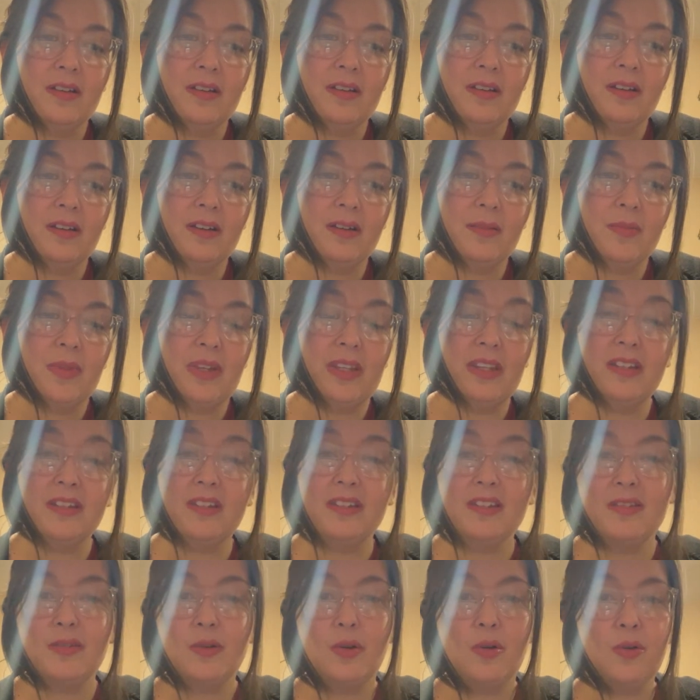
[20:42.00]
and this
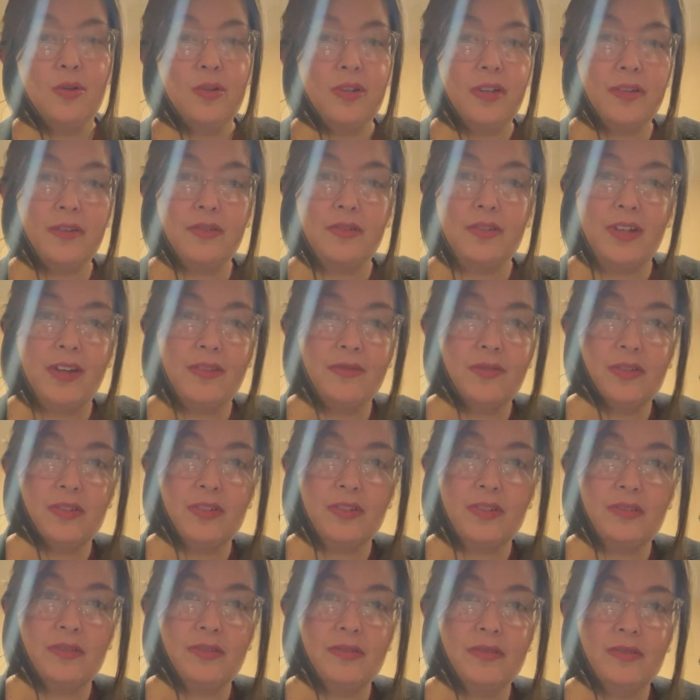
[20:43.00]
is a whole other
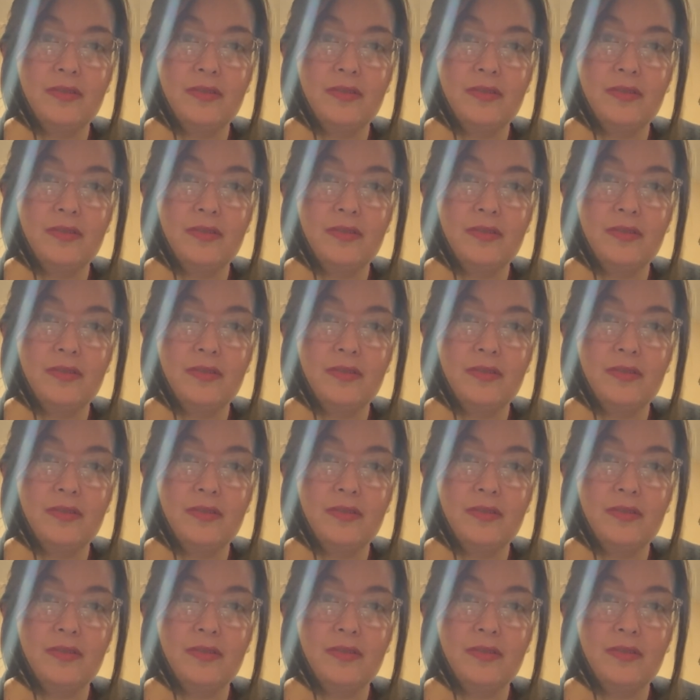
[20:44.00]
level,